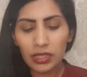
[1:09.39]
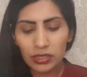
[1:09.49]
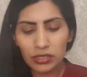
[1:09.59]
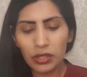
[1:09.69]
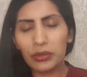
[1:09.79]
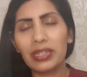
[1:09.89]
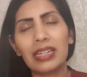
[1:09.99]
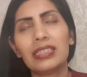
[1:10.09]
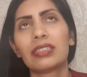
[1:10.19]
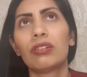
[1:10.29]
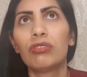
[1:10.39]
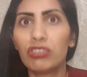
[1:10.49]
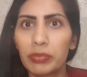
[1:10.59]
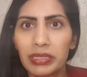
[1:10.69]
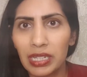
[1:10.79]
So that is
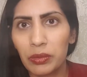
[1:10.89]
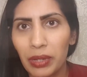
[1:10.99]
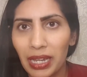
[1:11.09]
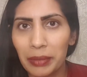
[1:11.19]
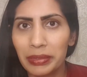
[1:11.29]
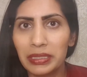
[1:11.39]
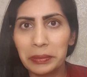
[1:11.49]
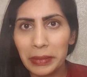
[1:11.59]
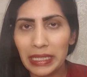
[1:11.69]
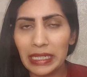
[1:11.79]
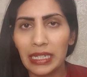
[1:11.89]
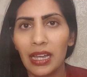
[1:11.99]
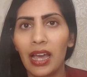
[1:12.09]
100% what happened to me